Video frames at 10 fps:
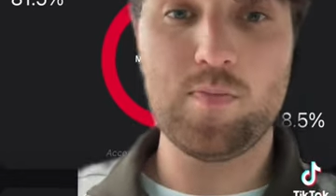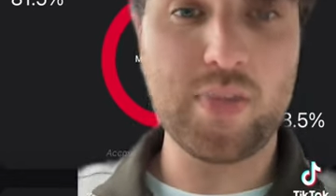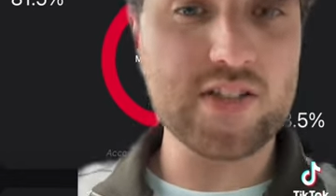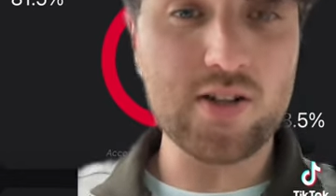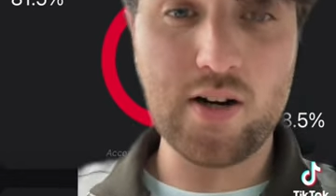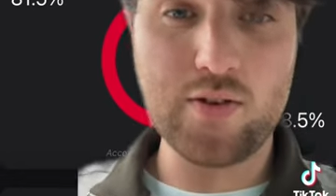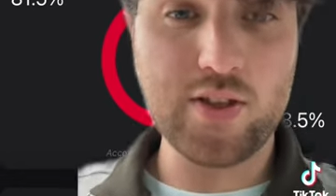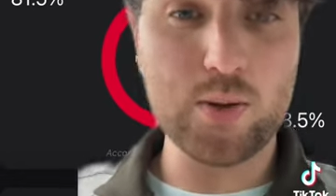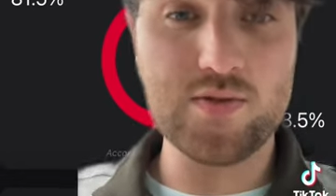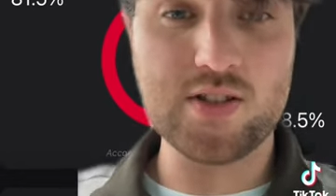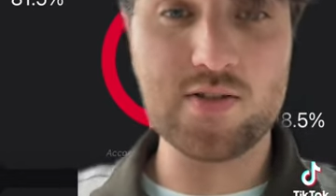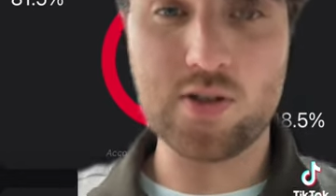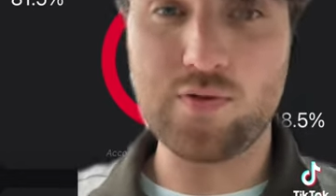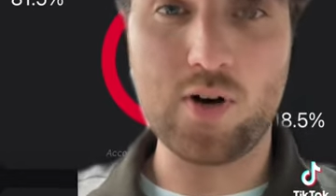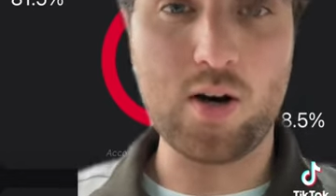Based on everything we've seen so
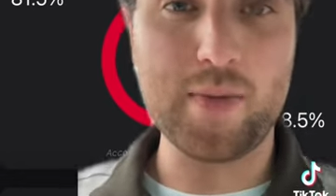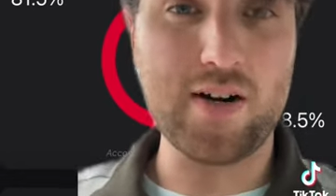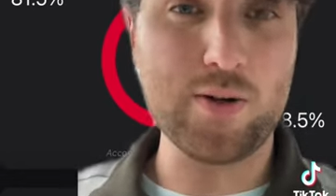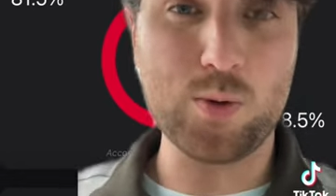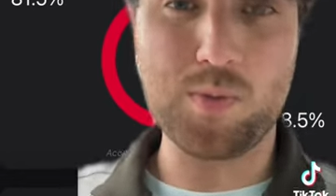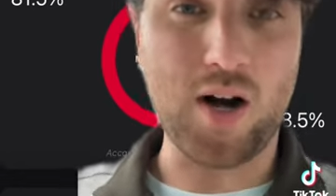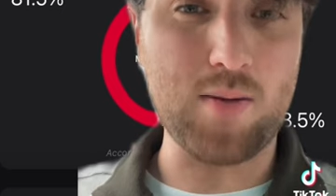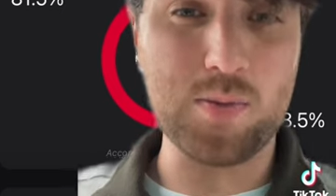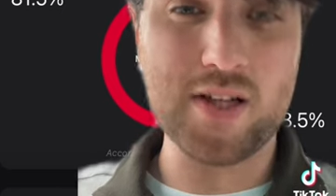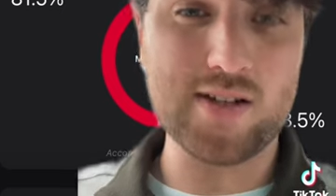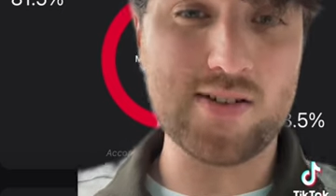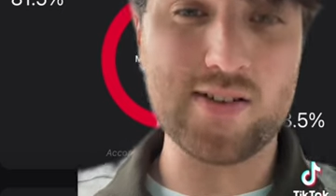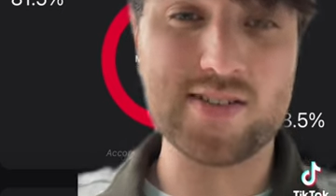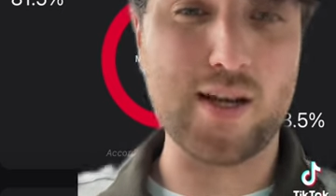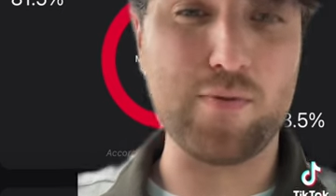far, Maryland will probably enter
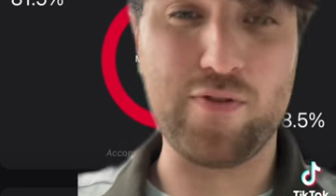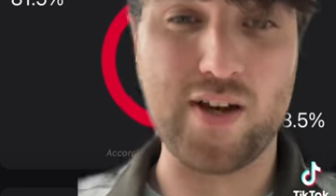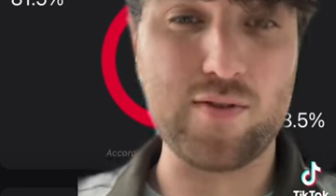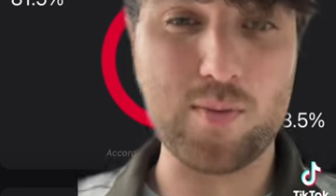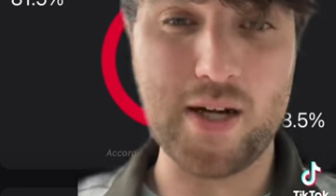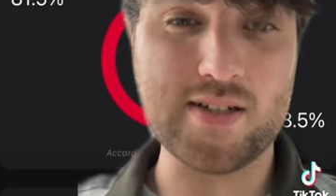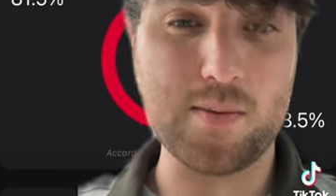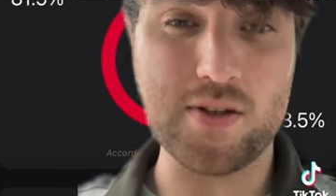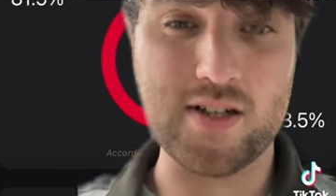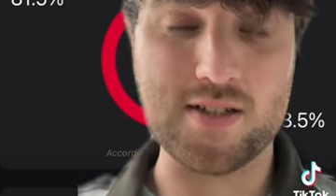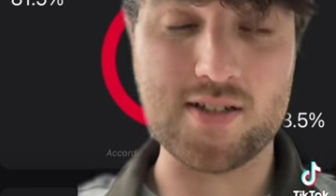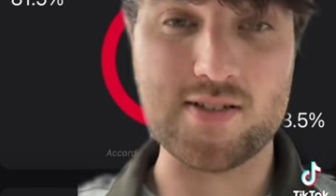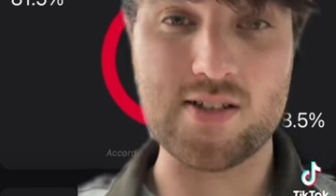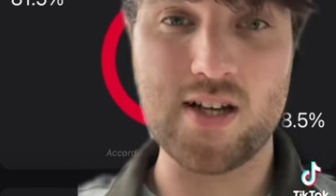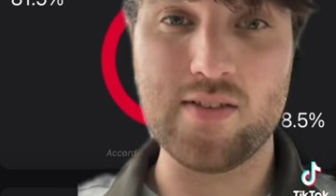this game favored by double
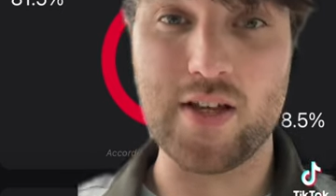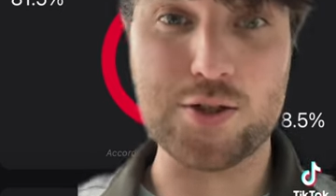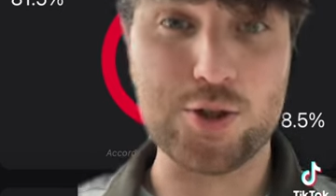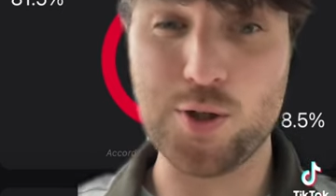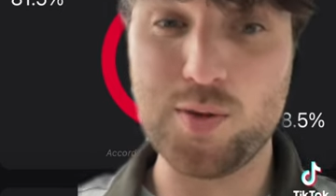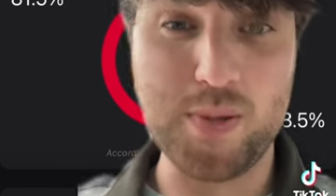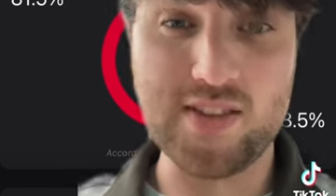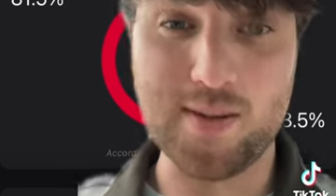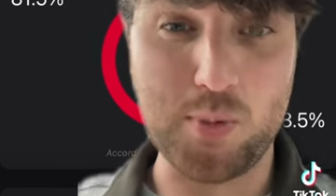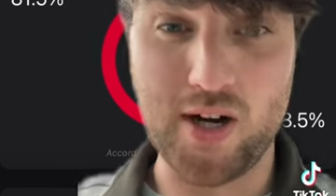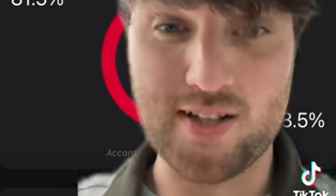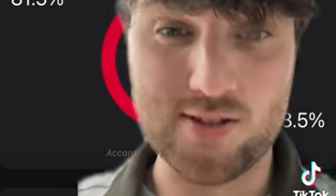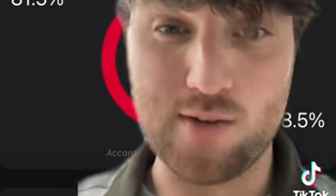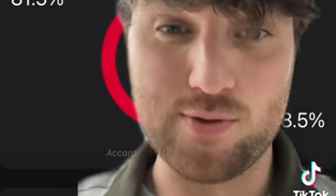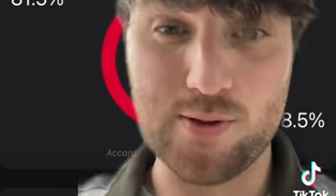digits. They should beat the brakes
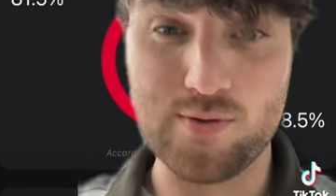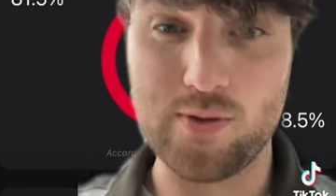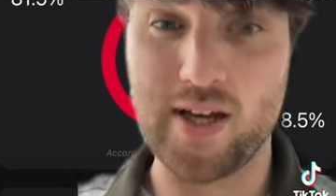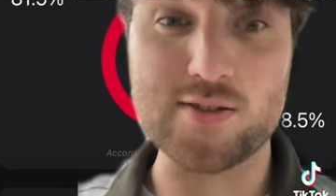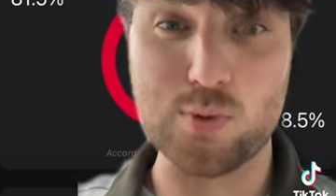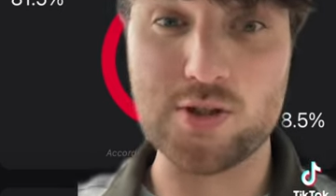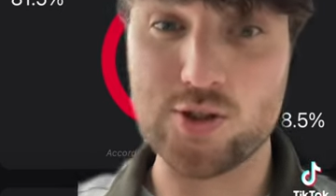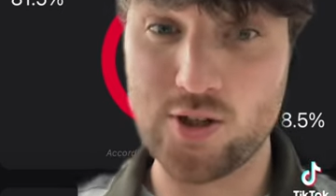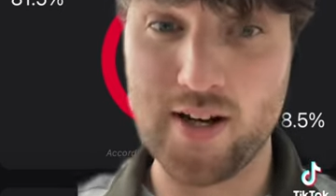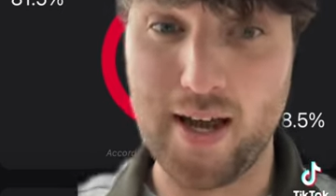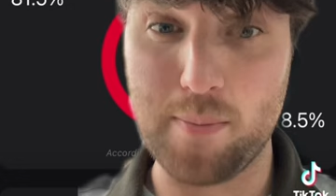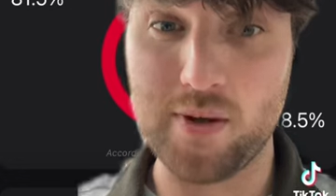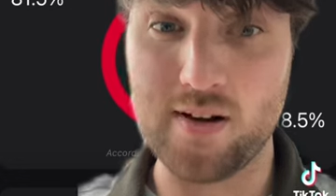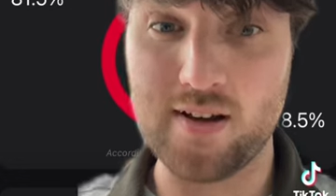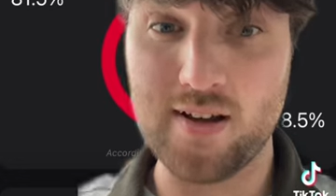off Louisville. That's what should
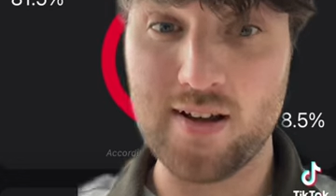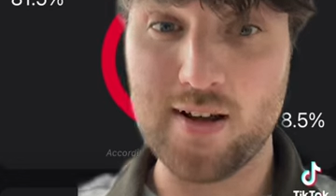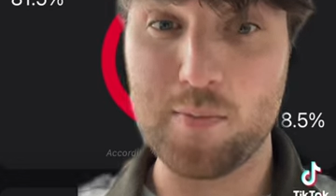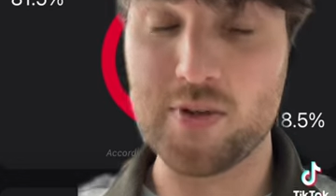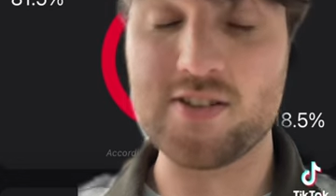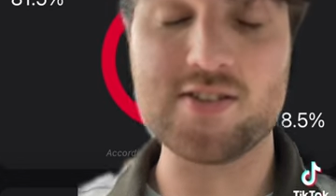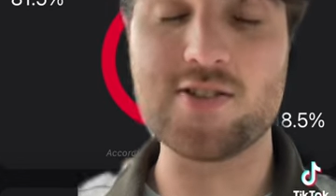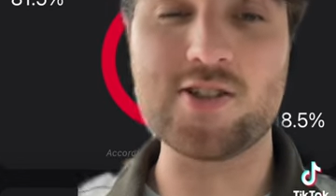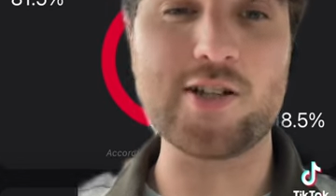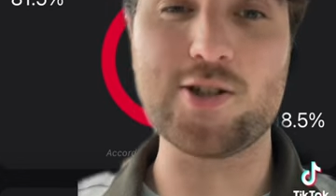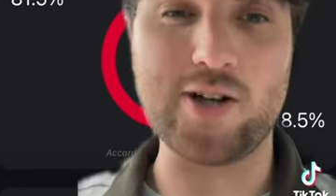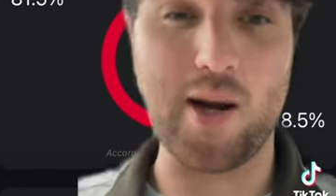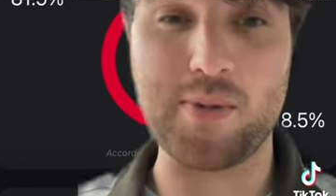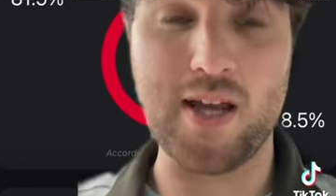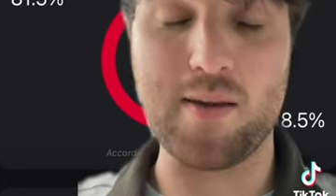happen. But this is such a
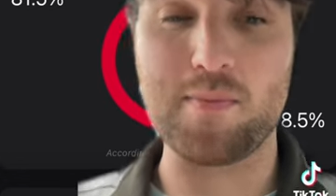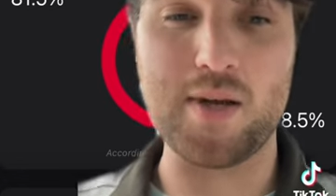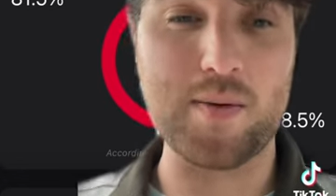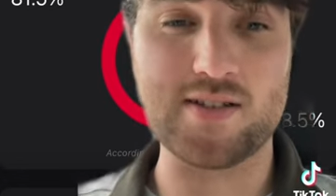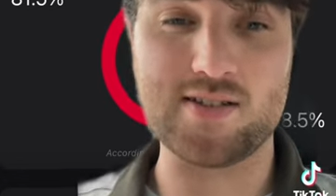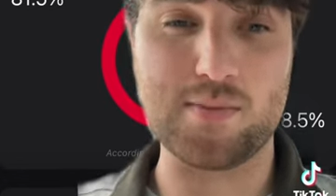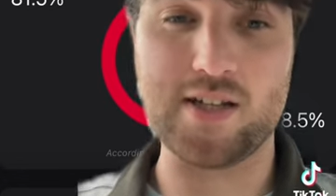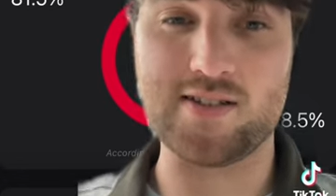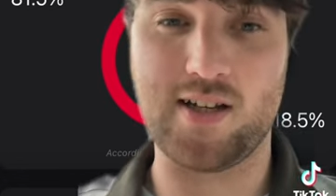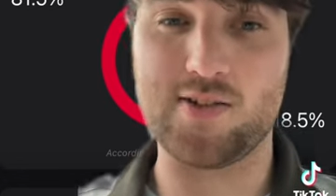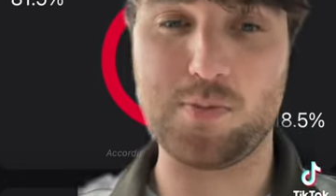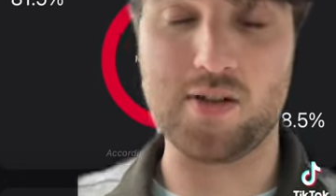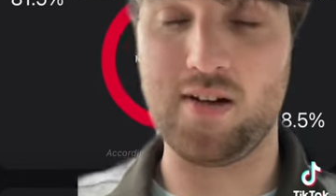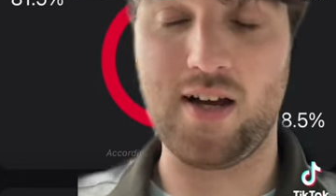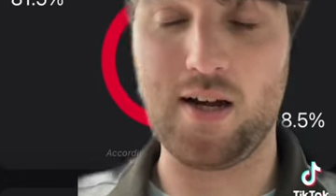trap game. Maybe it doesn't make sense,
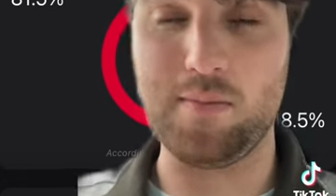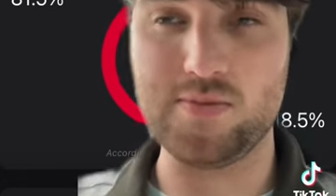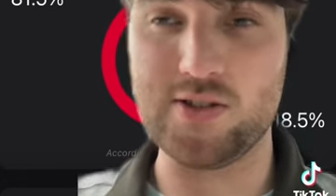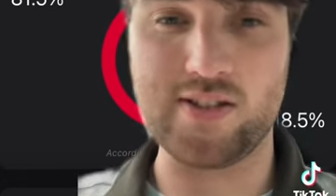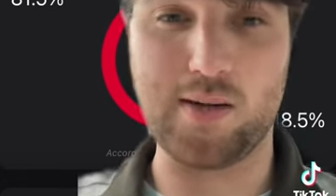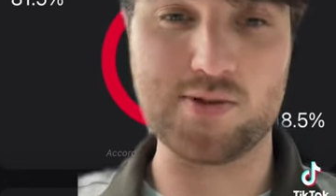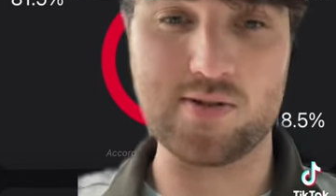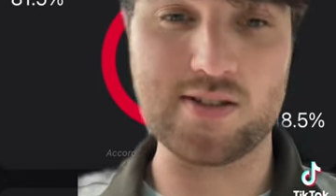but I'm just absolutely